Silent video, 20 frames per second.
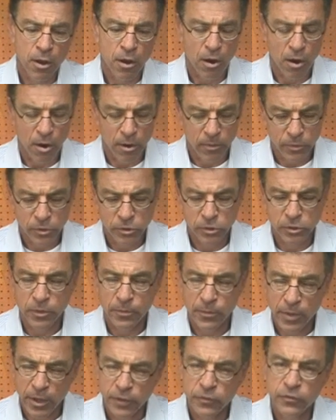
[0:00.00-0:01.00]
armored
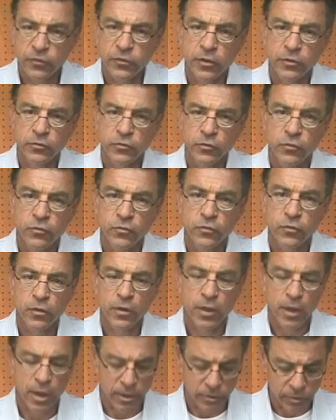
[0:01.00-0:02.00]
command centers
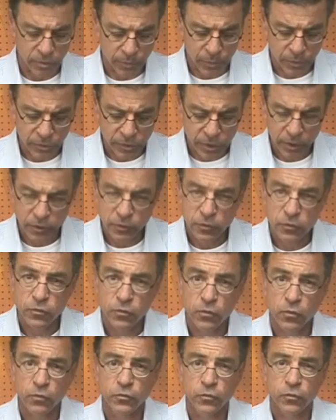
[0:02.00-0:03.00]
and to protect the
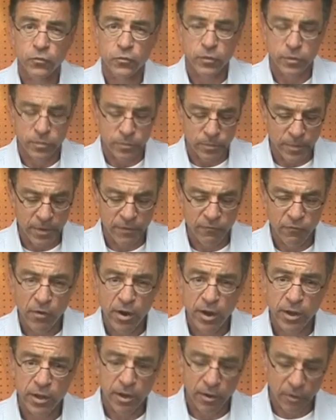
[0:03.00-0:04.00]
soldiers in
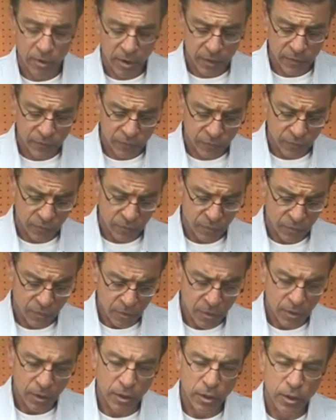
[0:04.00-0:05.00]
bivouac areas,
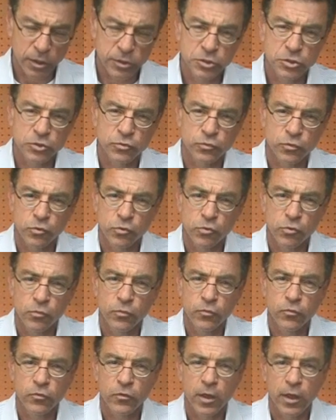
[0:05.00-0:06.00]
lunch
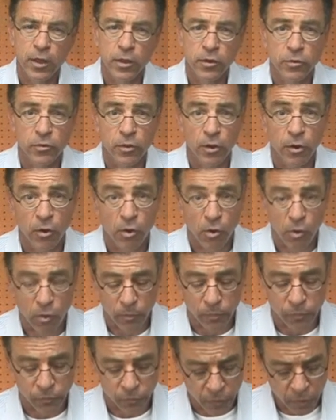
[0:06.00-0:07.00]
rooms, and their
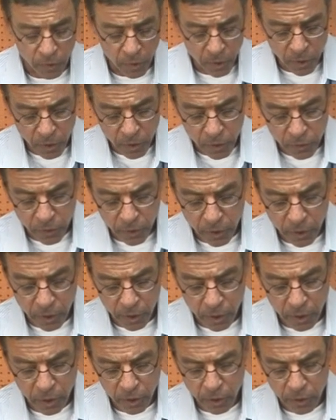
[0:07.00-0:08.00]
homes.
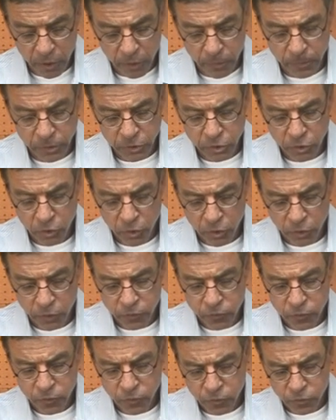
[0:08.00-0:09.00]
The material
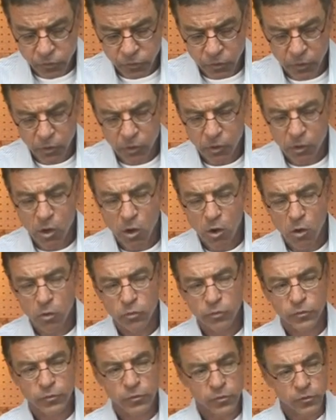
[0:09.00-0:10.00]
is used to coat
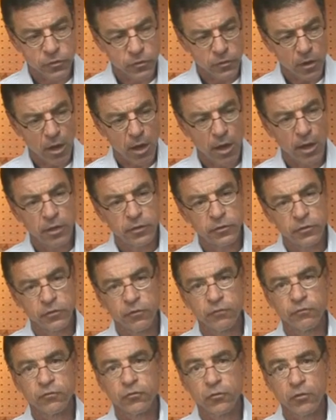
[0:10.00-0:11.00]
the sides
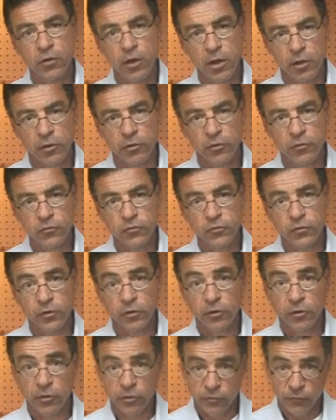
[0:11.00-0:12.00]
of trailers that
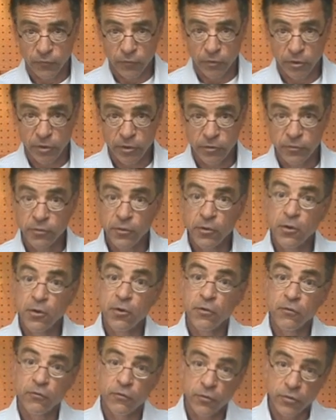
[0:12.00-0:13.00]
are converted
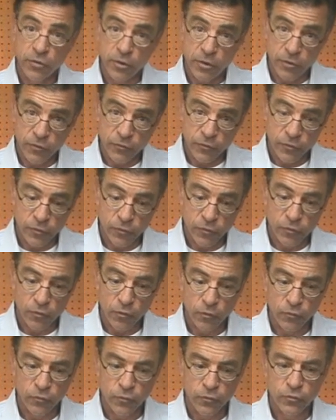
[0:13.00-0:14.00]
for the use of the
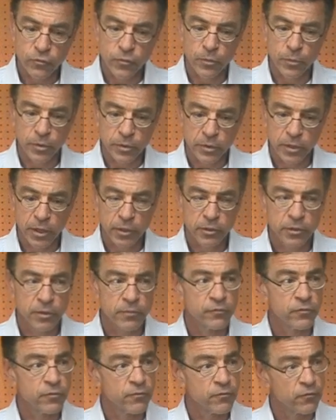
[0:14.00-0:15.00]
soldiers to protect them
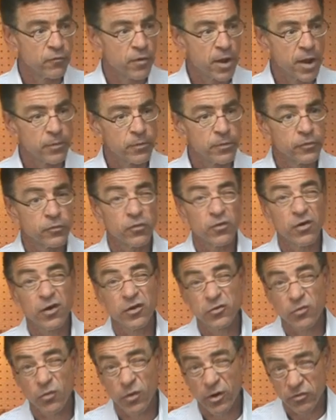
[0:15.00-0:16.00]
from fragments of
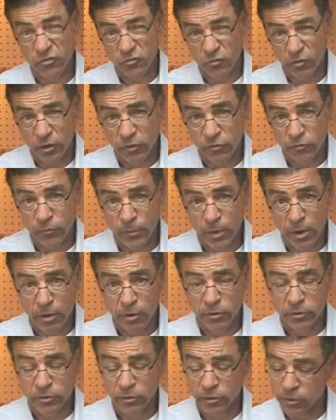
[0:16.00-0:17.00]
otherwise
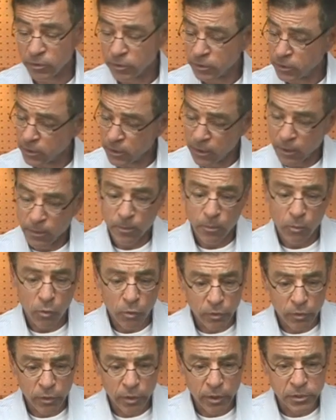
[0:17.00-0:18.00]
transparent
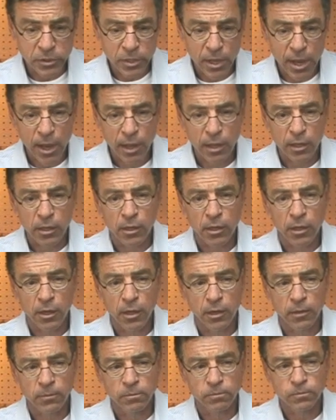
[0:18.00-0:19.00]
mortar attack
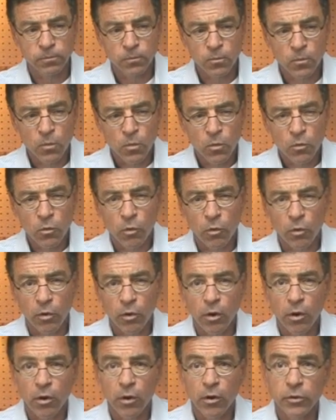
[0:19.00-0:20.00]

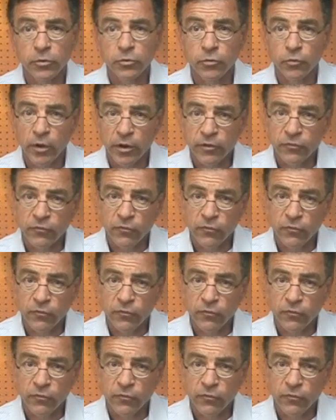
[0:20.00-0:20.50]
or direct